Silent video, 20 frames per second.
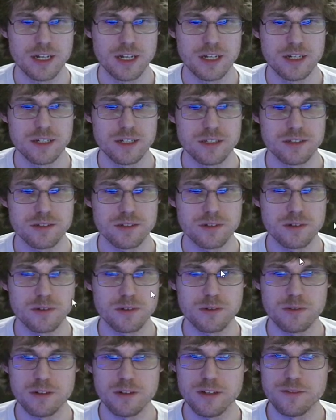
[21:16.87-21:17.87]
So
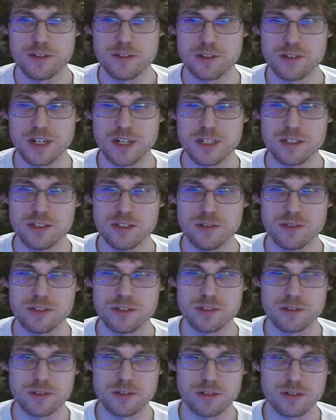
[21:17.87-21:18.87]
if you're trying to use
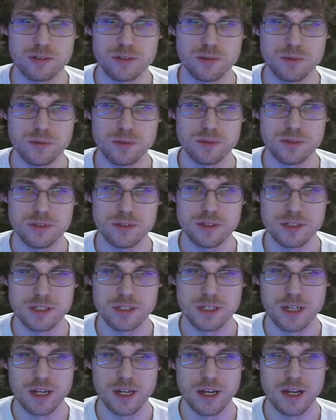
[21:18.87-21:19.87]
certain tools
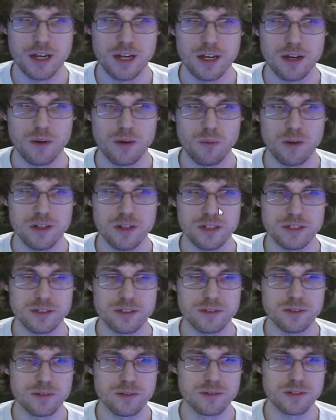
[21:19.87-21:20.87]
while also
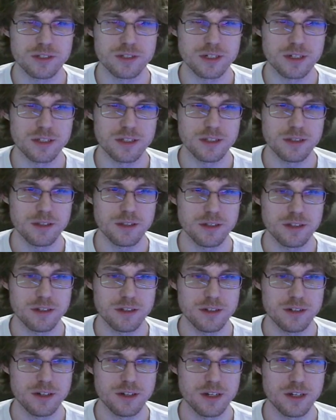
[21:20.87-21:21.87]
using
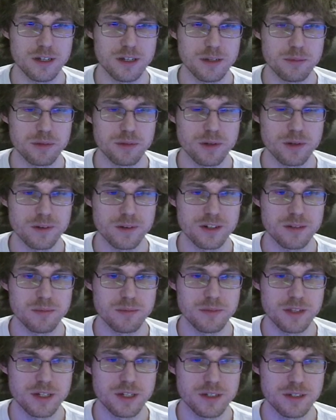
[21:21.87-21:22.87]
a
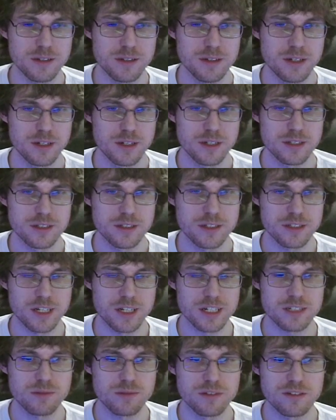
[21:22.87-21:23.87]
program that
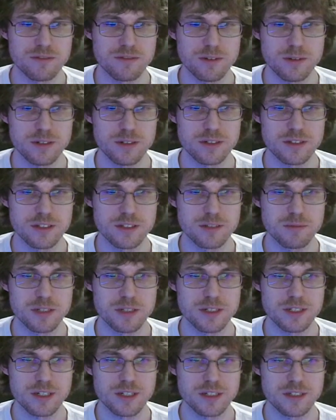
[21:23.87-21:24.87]
detects when the focus is
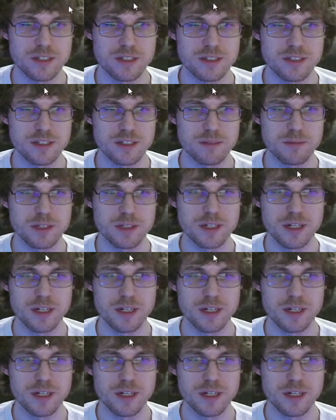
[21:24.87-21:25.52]
missing and does something,